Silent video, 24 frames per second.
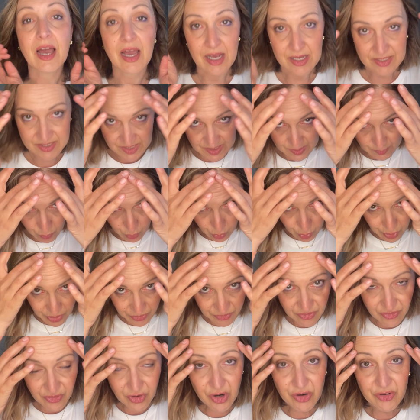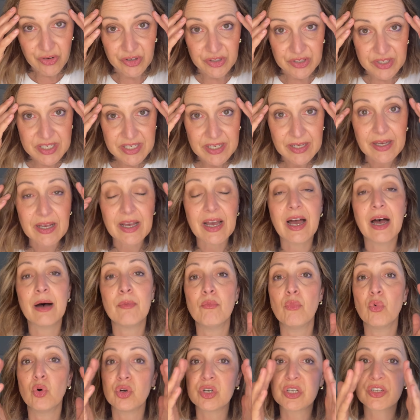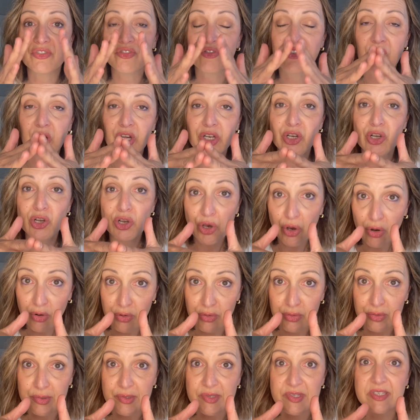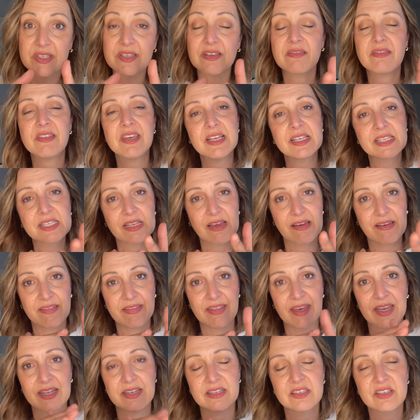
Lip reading: smaller forehead, a more defined nose, things like that.